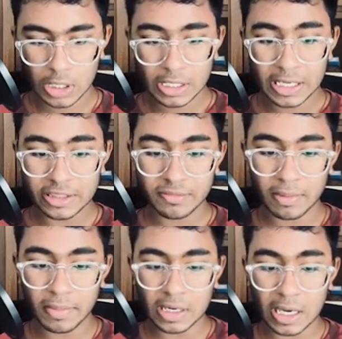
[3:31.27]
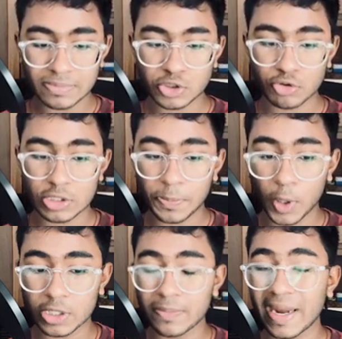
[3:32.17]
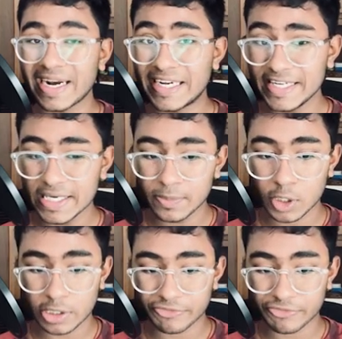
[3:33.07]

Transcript: Guys, remember, capturing the pawn is a bad idea because